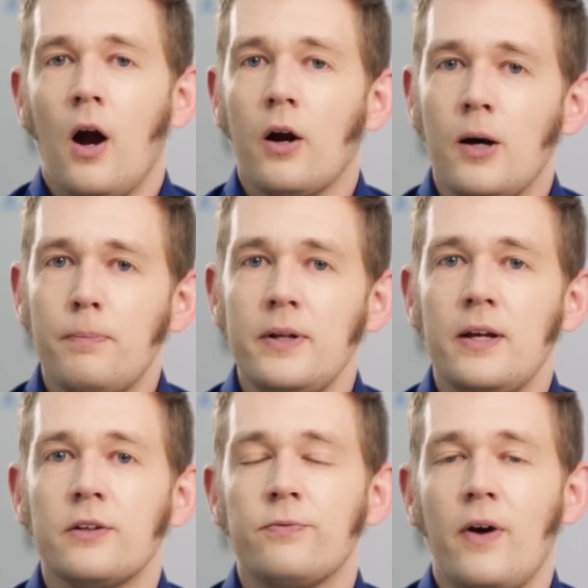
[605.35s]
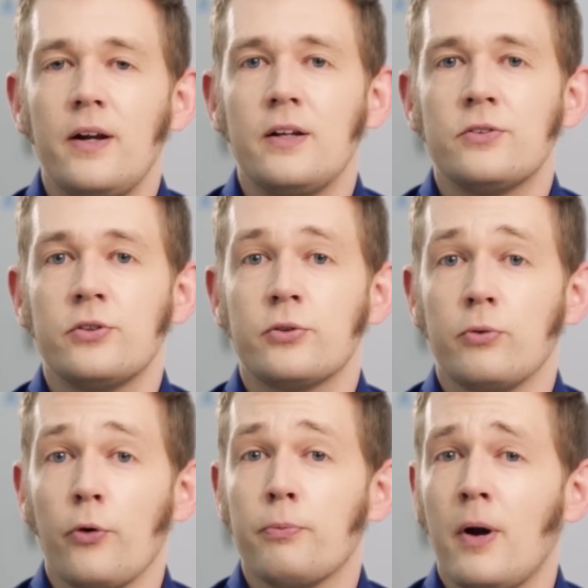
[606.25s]
Our company has financed its
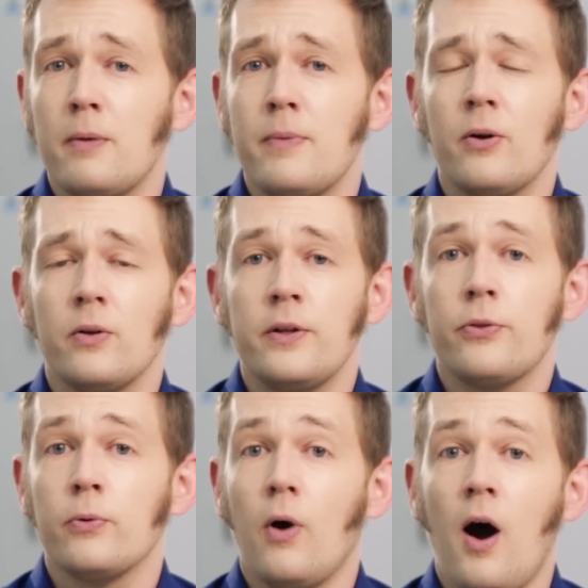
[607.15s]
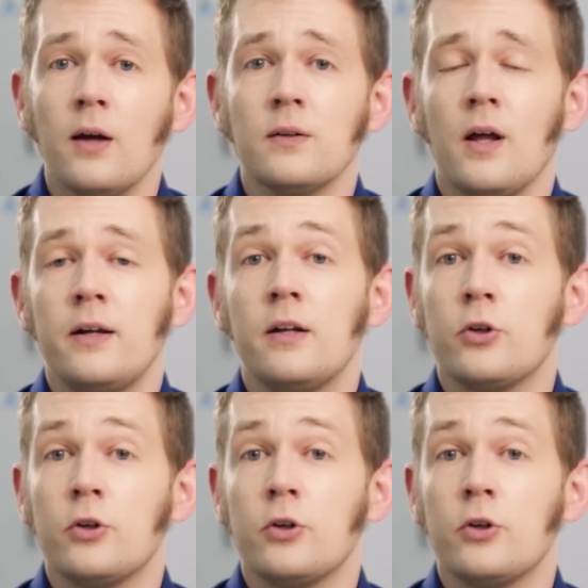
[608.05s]
growth primarily through online